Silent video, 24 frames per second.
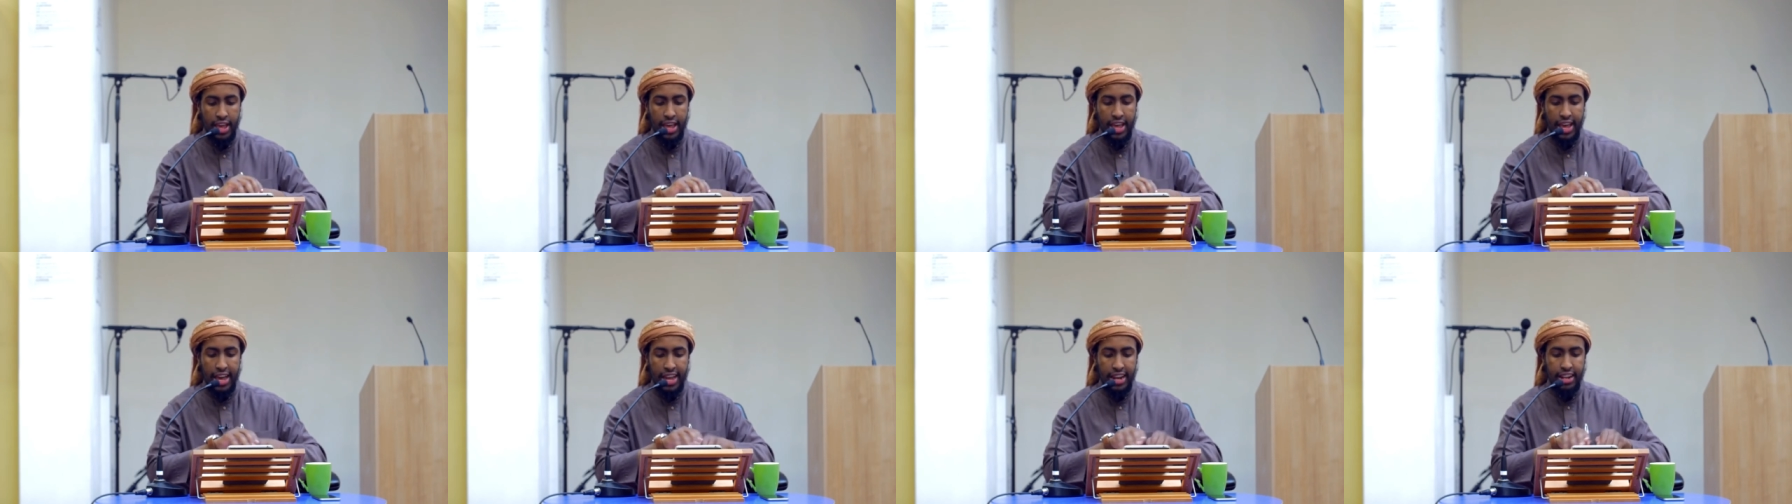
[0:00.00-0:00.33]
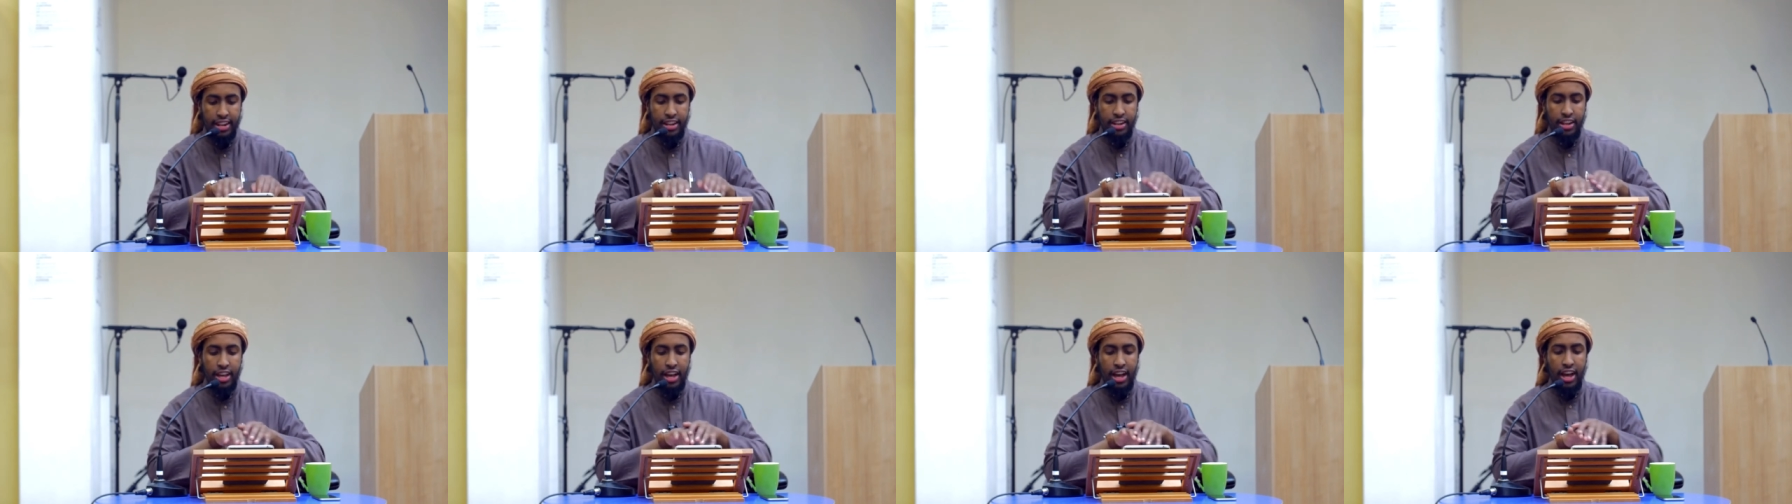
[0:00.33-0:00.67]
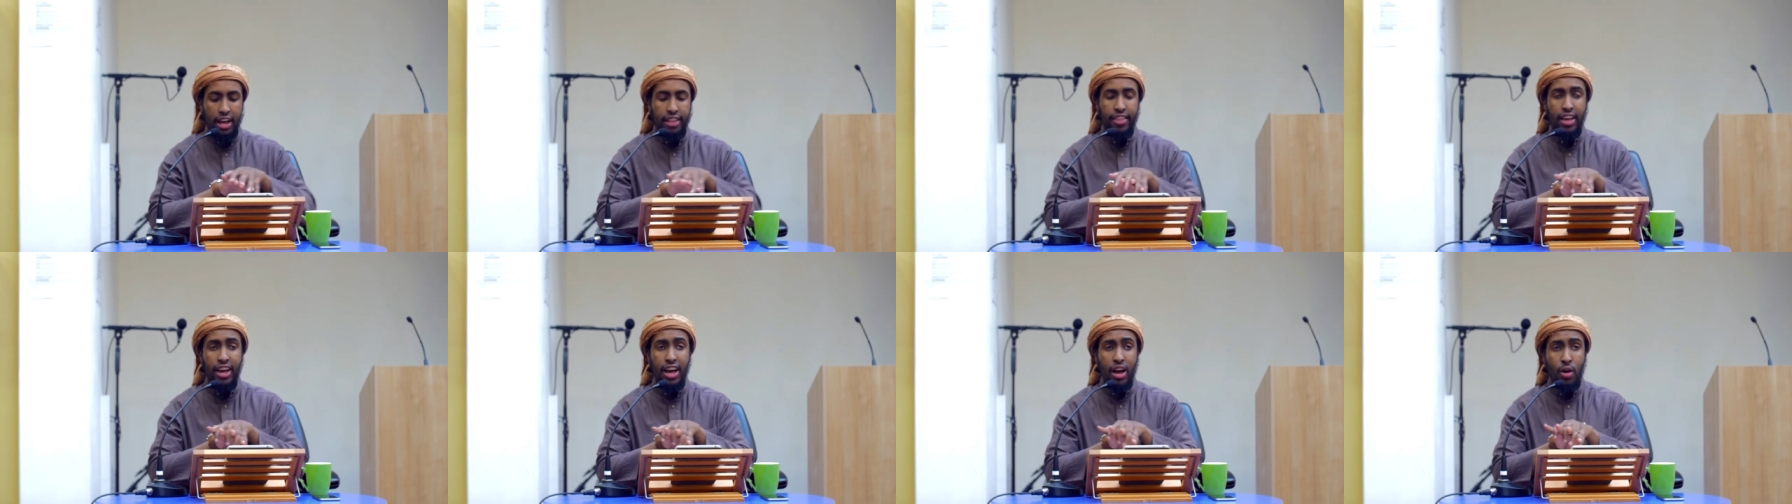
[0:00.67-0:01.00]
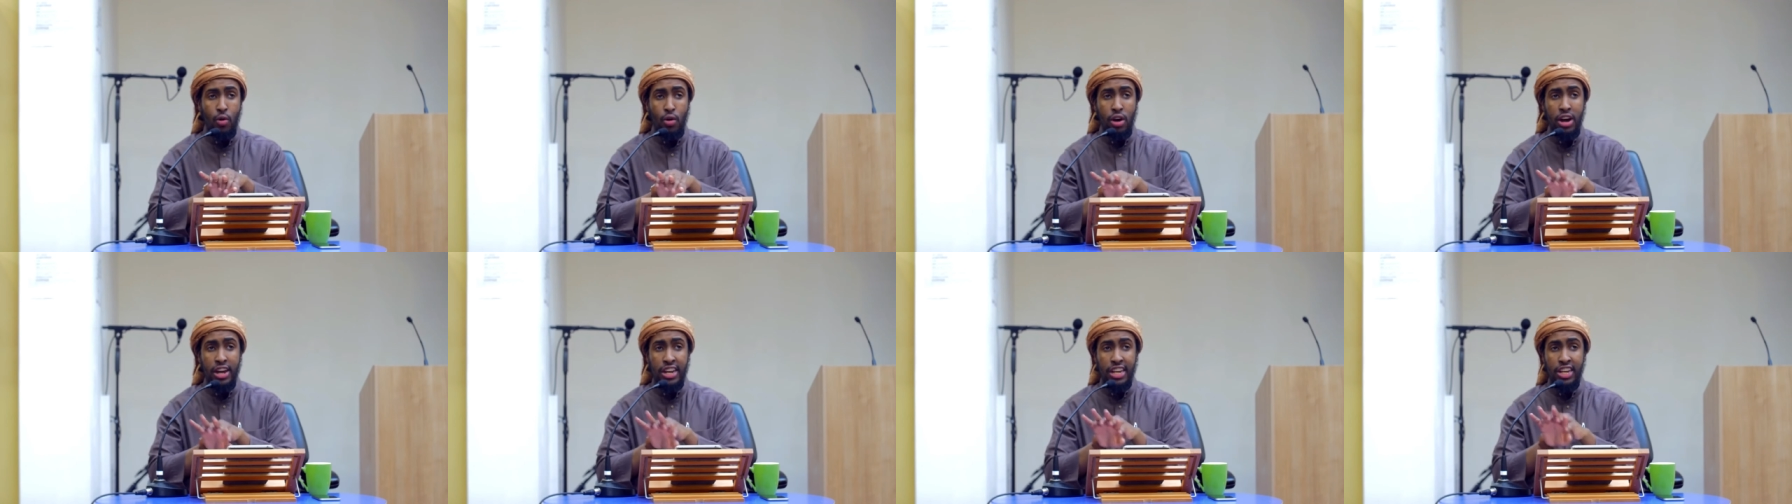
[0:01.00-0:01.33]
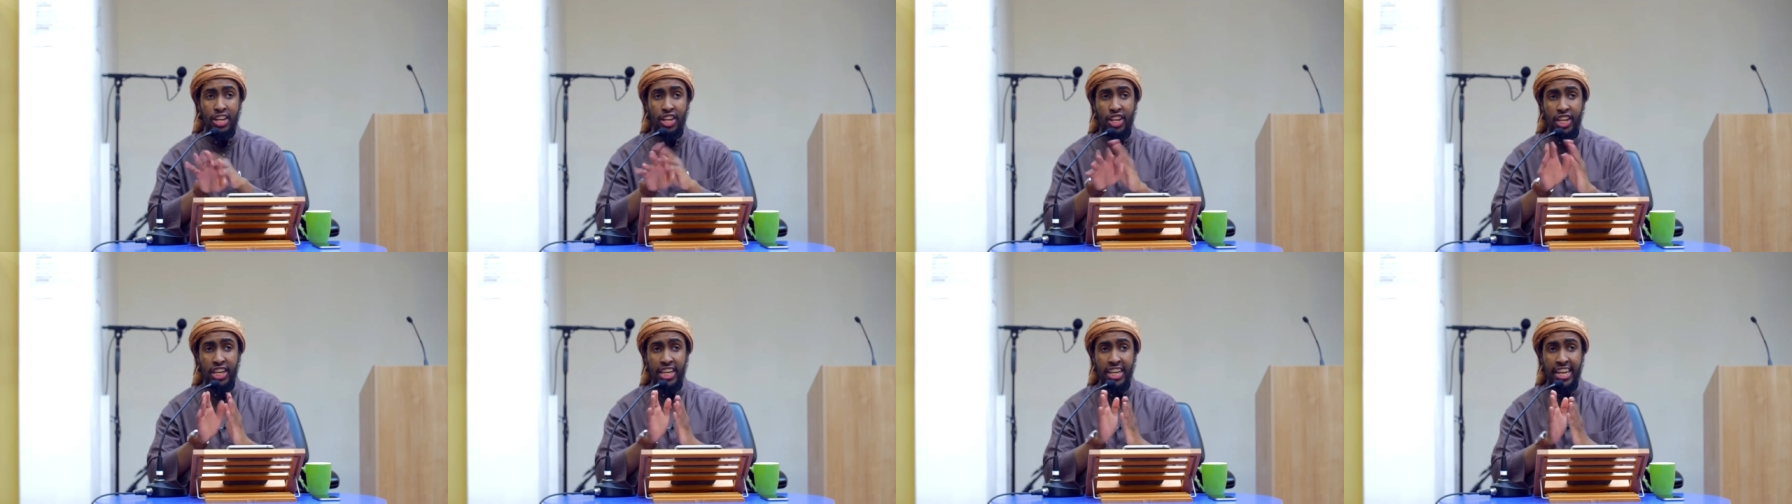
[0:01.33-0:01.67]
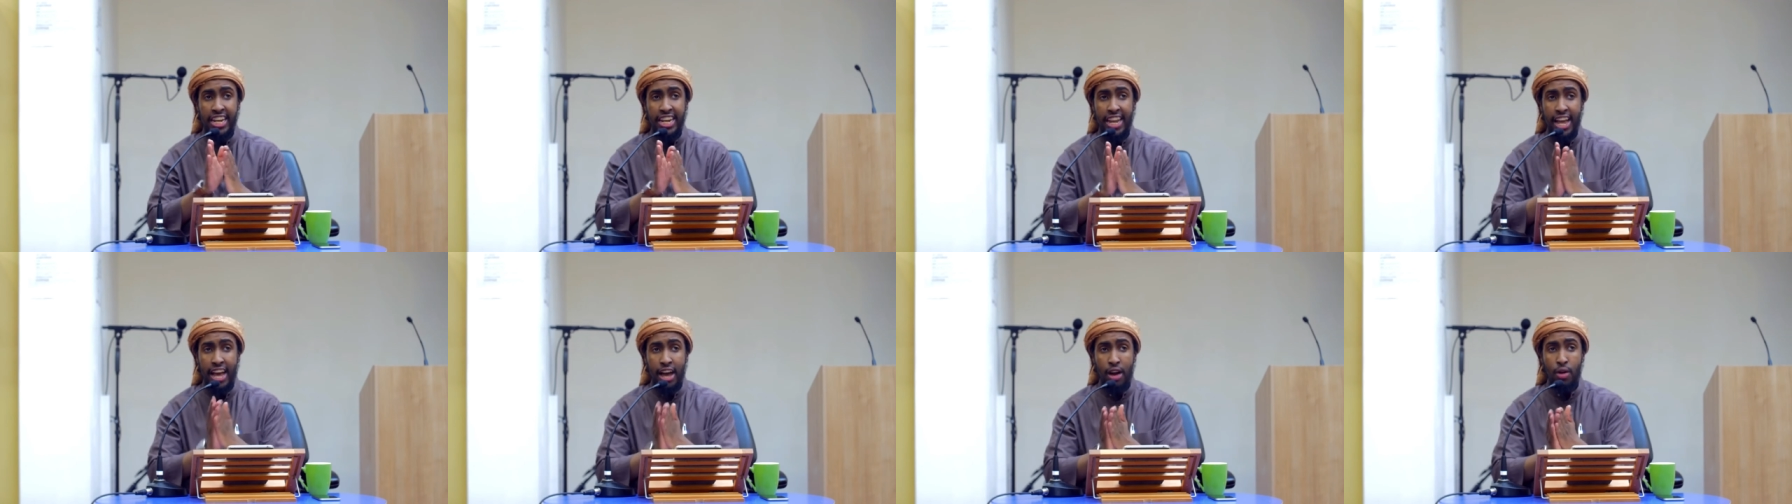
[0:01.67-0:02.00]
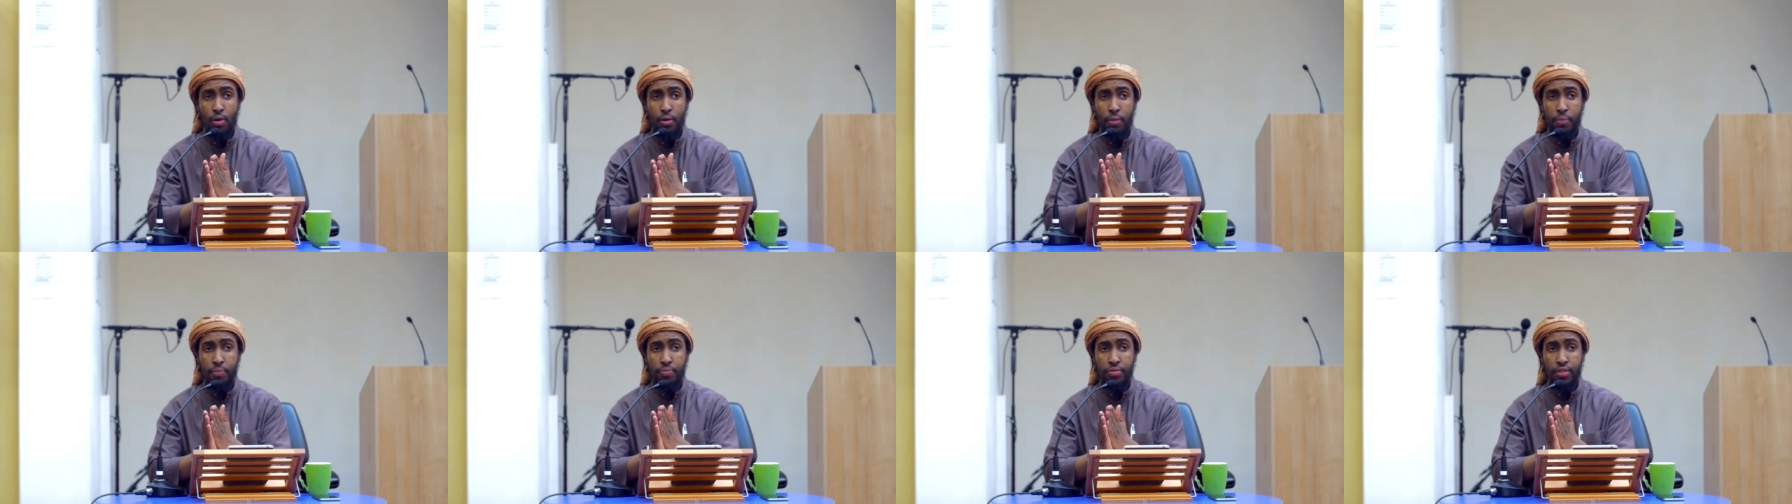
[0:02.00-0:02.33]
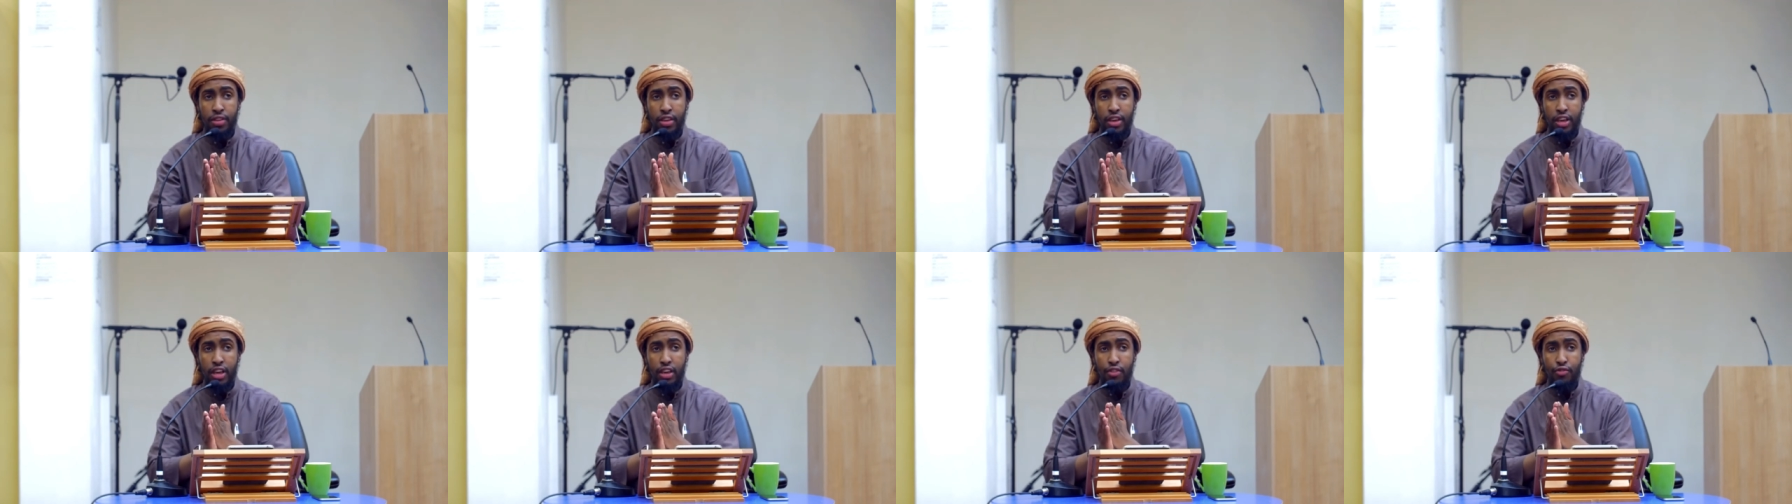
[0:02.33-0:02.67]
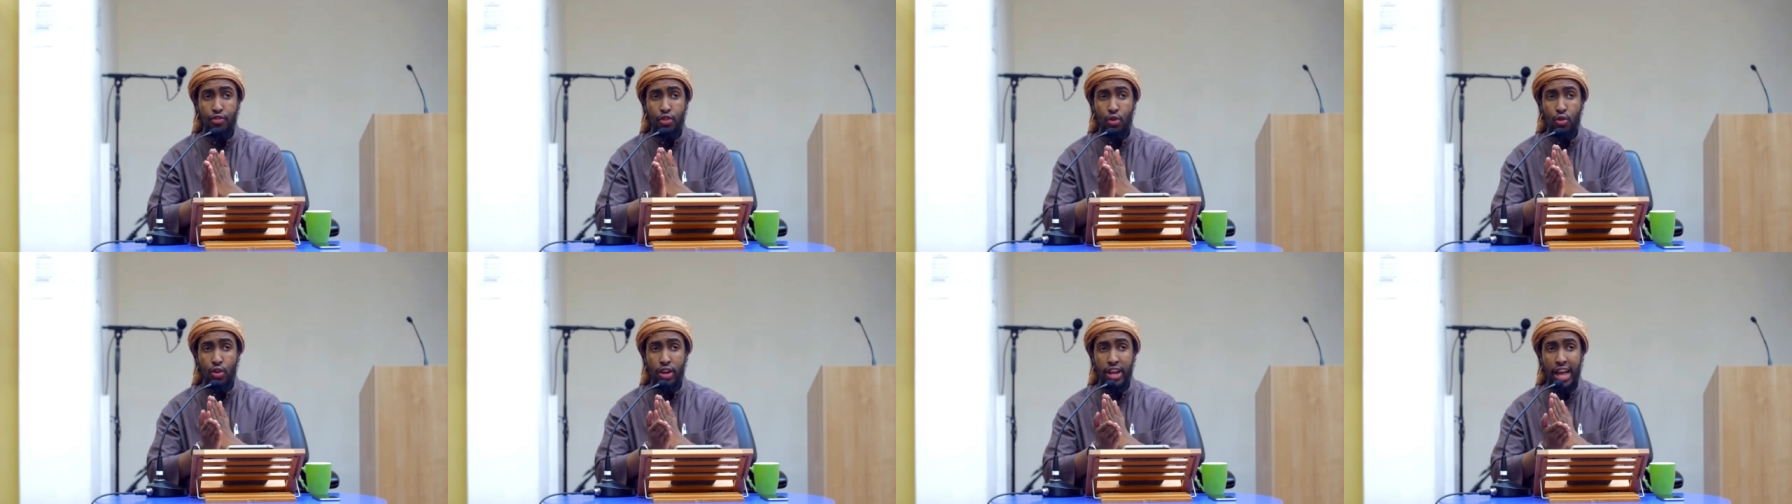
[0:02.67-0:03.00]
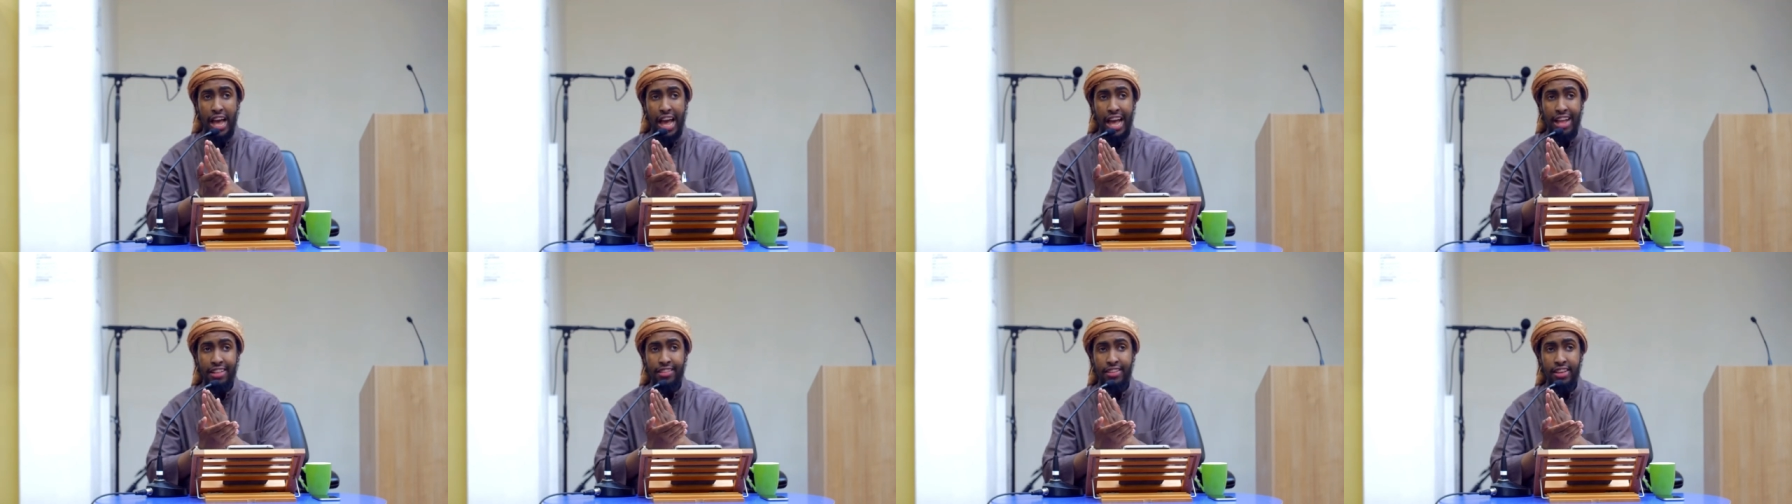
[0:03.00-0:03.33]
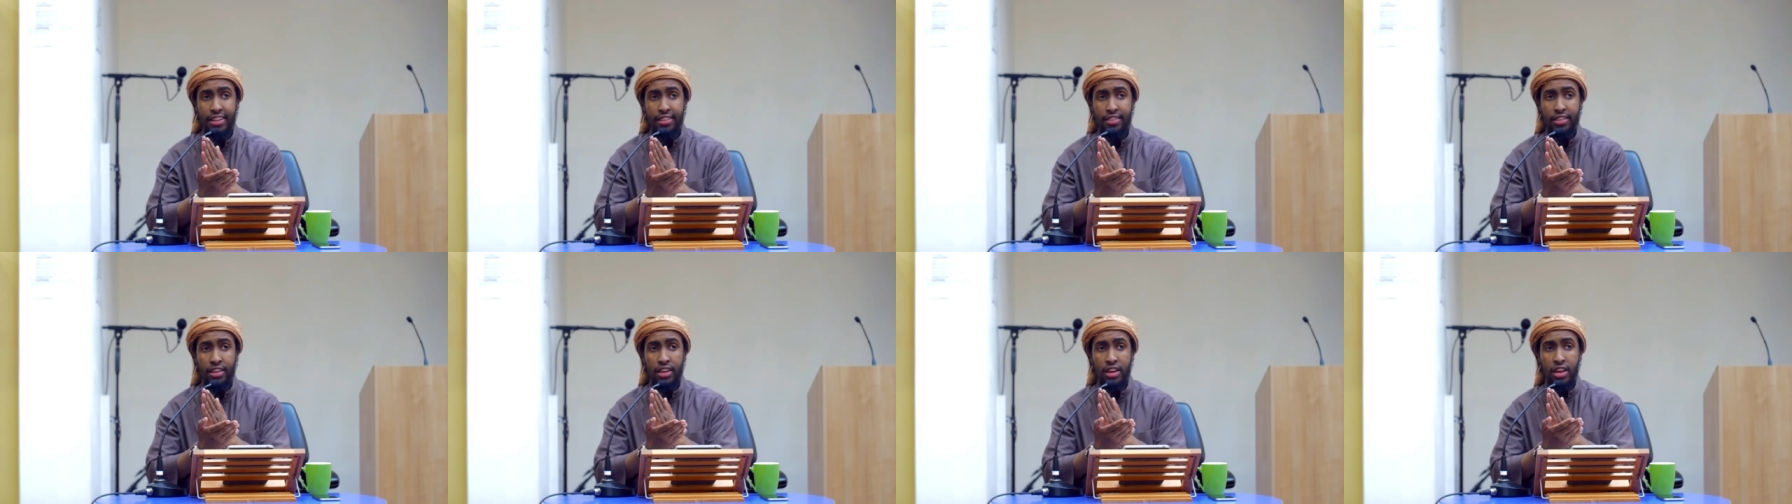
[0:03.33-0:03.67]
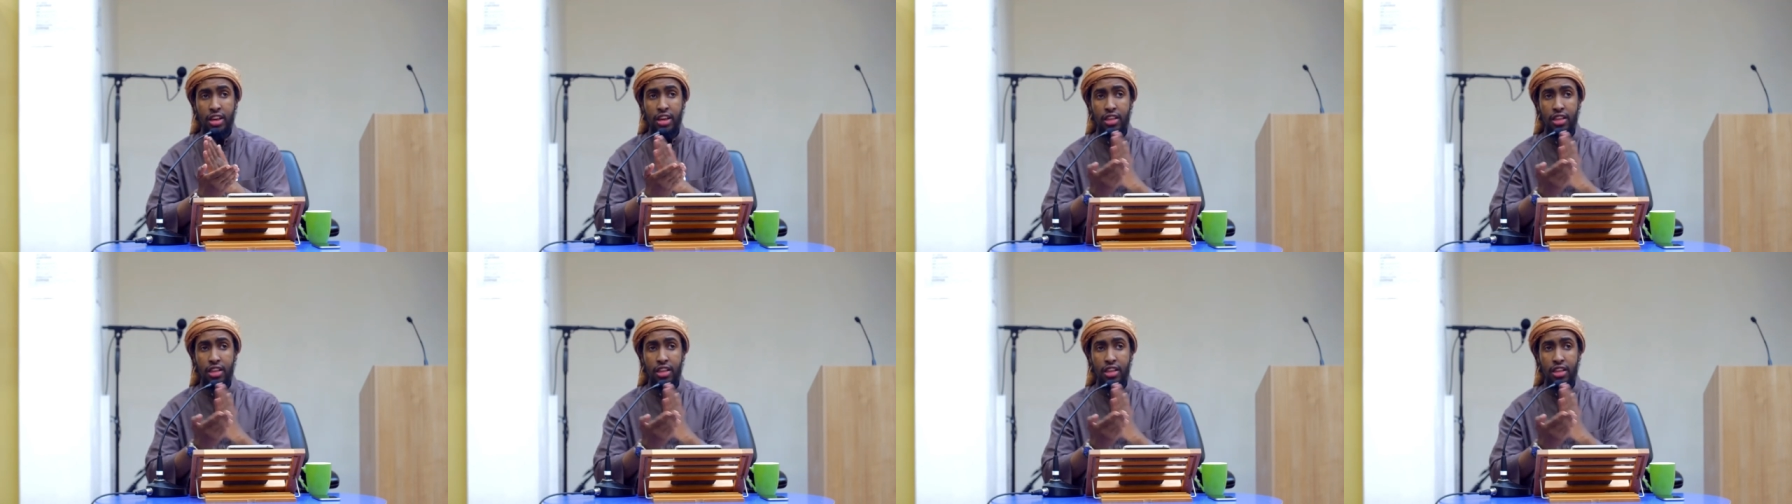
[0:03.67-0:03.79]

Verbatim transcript: And the Khawarij here now, if you look at it,